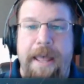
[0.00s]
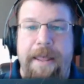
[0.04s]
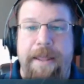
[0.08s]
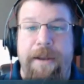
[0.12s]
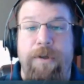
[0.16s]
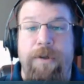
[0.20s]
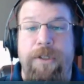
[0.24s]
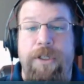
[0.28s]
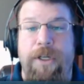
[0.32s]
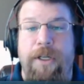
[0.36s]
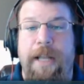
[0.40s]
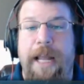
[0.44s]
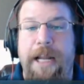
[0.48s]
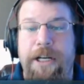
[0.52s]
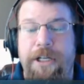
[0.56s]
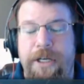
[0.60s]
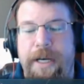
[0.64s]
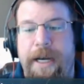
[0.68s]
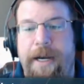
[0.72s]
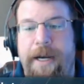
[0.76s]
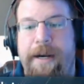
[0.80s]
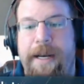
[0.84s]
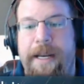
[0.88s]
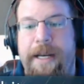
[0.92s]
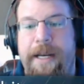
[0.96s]
There was a
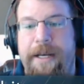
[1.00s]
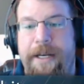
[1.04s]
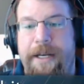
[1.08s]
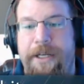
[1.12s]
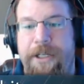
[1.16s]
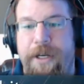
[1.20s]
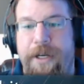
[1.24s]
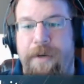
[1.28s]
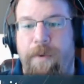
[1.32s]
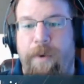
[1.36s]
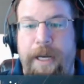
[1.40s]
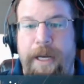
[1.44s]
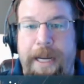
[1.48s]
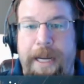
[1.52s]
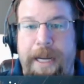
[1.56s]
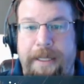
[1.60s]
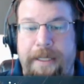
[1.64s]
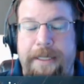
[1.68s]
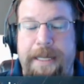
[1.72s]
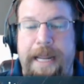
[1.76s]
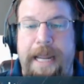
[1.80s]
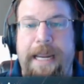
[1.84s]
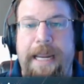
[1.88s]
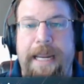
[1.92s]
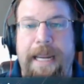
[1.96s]
Legendary Edition where you get
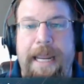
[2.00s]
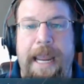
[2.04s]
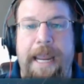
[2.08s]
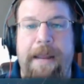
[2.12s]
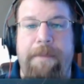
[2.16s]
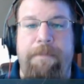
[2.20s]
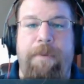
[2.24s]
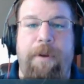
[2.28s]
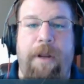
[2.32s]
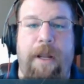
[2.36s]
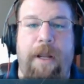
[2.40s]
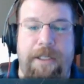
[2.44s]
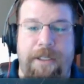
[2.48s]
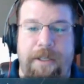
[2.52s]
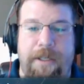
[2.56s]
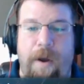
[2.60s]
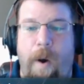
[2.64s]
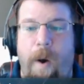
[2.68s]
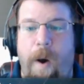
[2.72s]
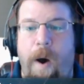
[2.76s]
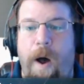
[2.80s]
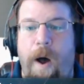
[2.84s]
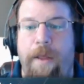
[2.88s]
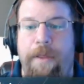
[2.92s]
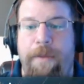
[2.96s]
the Taken King plus
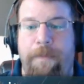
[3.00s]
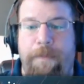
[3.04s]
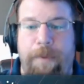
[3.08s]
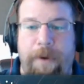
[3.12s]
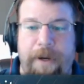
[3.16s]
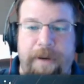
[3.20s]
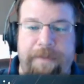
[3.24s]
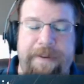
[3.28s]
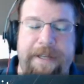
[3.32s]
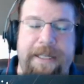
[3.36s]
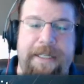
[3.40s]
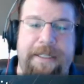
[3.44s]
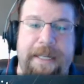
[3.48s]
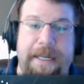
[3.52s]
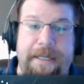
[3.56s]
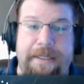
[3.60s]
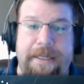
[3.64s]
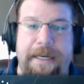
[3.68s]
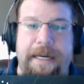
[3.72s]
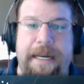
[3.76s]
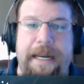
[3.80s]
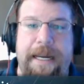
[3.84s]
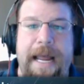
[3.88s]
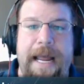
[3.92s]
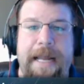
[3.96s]
all the previous
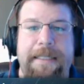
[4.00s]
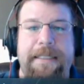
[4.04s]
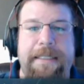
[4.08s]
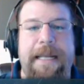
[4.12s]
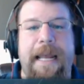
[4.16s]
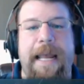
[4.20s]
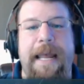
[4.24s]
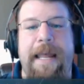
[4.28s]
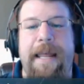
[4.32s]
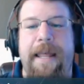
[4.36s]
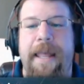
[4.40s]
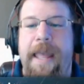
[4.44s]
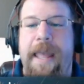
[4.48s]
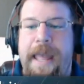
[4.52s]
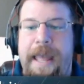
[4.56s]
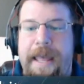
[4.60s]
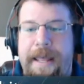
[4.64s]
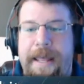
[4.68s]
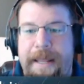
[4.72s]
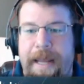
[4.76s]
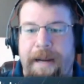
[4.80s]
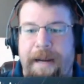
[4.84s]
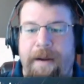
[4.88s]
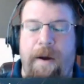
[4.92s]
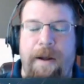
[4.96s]
Destiny content
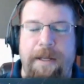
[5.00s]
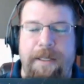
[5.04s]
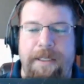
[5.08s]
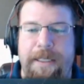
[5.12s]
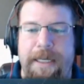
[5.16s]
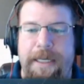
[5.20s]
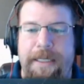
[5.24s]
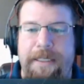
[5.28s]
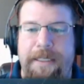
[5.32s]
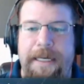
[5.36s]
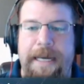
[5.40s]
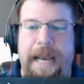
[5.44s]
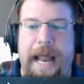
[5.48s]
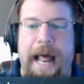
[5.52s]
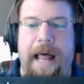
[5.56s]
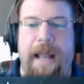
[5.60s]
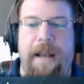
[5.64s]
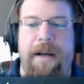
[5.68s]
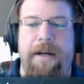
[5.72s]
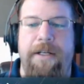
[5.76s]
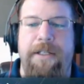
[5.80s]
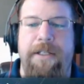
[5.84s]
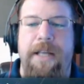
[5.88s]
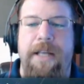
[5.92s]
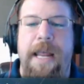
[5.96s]
that cost sixty
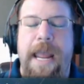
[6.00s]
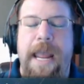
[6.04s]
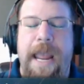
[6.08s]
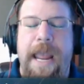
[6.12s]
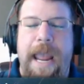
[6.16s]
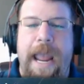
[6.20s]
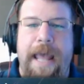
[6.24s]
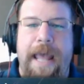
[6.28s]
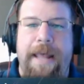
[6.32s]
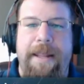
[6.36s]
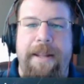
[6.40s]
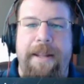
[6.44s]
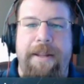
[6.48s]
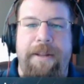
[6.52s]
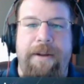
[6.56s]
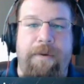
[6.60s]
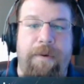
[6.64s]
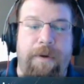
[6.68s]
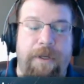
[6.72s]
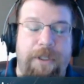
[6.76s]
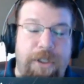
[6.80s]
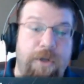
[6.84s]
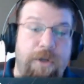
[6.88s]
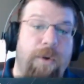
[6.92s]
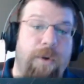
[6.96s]
dollars, and then there
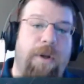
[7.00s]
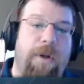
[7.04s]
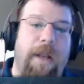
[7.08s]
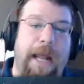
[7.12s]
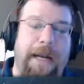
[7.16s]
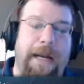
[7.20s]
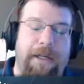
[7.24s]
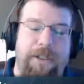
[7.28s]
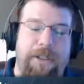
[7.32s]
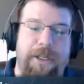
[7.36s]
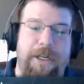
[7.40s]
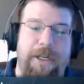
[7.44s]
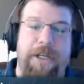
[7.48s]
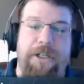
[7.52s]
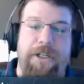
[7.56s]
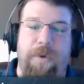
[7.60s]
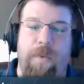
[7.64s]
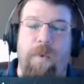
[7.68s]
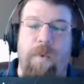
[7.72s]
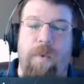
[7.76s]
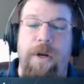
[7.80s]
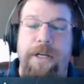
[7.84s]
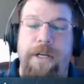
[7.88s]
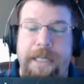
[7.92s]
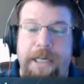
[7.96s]
were two Collector's
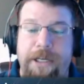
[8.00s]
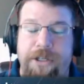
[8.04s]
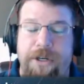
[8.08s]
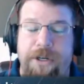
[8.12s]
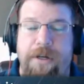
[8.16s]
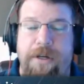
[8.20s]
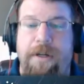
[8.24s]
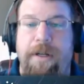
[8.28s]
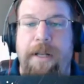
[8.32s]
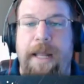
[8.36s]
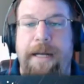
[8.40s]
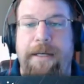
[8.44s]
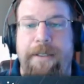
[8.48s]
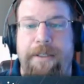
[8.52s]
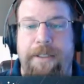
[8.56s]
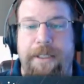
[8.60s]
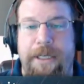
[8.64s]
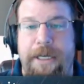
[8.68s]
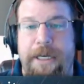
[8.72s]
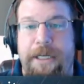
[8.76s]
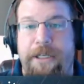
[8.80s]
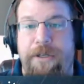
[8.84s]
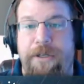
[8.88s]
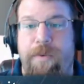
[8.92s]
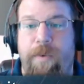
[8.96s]
Edition, one Digital Collector's
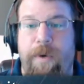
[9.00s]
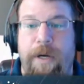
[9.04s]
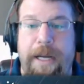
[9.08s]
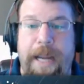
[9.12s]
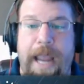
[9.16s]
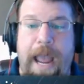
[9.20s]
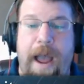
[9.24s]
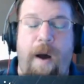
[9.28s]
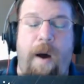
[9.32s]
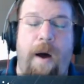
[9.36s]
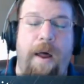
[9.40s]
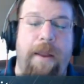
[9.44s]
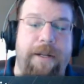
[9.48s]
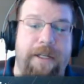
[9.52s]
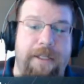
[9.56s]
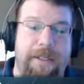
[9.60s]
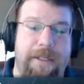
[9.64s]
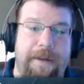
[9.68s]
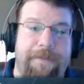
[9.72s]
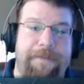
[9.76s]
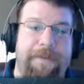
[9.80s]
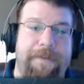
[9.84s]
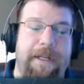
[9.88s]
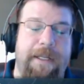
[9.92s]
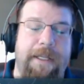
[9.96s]
Edition where you got all the
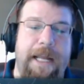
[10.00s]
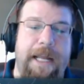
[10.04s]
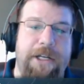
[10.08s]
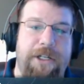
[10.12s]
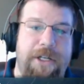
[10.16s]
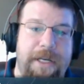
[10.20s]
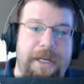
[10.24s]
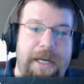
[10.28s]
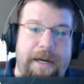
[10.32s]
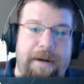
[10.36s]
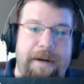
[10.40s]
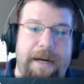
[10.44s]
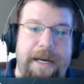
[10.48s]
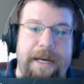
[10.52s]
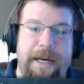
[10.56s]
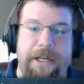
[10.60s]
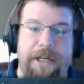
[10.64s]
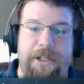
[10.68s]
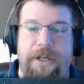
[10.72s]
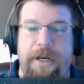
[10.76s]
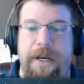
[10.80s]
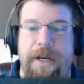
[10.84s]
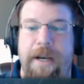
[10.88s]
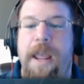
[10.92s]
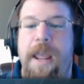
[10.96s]
stuff in the Legendary
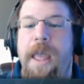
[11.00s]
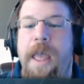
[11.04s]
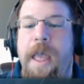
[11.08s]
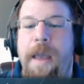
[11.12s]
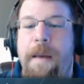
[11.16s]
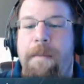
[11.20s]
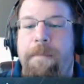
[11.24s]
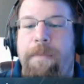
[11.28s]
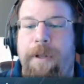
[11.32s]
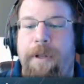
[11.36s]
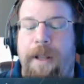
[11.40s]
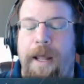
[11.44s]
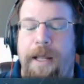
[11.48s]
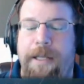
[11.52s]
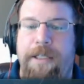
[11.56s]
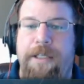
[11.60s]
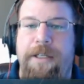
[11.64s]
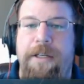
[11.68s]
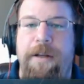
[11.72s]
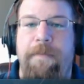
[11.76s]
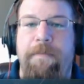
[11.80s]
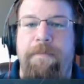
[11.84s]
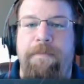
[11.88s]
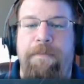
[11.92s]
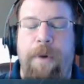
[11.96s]
Edition
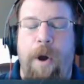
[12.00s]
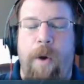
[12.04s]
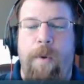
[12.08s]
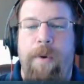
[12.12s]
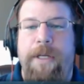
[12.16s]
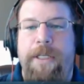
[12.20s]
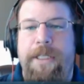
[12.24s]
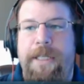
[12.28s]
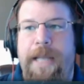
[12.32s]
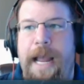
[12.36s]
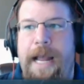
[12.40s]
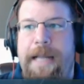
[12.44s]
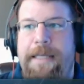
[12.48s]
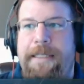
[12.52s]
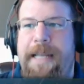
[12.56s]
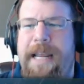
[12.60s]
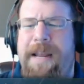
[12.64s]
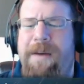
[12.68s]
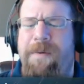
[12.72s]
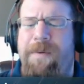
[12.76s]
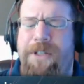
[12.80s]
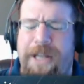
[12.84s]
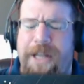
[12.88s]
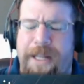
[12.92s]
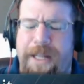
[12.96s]
plus some bonus
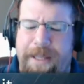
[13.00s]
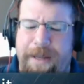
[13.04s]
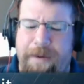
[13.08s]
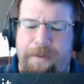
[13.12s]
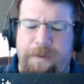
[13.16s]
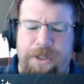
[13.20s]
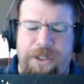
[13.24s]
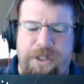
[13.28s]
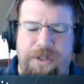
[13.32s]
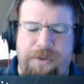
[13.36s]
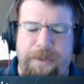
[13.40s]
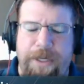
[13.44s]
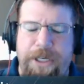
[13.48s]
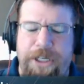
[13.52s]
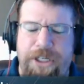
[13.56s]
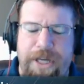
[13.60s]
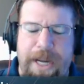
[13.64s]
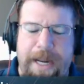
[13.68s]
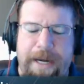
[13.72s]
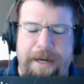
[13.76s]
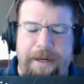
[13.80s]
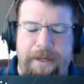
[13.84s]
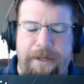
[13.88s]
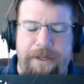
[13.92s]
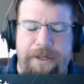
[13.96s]
content, which I think was three
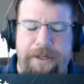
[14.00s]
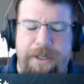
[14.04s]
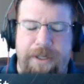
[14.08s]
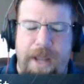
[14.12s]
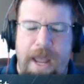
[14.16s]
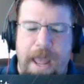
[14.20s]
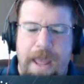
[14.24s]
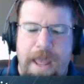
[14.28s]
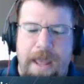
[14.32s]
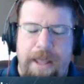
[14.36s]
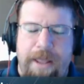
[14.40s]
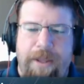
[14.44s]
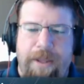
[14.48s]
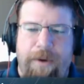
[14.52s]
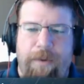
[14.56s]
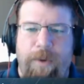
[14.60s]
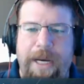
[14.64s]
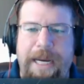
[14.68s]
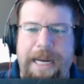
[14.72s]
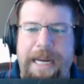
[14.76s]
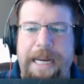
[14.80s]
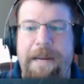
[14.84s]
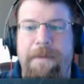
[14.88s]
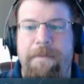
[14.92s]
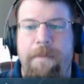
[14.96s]
shaders,
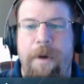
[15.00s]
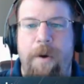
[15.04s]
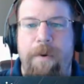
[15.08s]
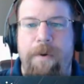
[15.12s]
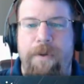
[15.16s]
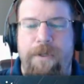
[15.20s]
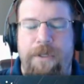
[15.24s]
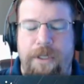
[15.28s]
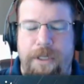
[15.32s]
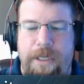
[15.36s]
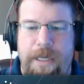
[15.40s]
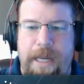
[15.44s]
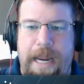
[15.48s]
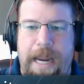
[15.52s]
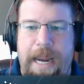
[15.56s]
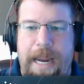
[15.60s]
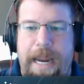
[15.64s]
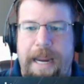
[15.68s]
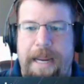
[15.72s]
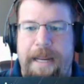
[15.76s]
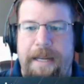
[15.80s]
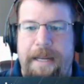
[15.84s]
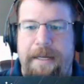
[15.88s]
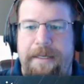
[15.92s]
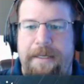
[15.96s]
three emotes,
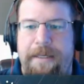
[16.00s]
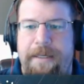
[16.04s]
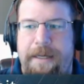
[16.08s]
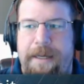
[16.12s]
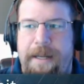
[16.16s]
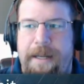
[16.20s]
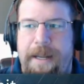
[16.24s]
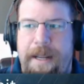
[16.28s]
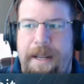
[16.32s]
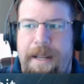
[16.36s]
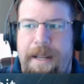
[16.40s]
and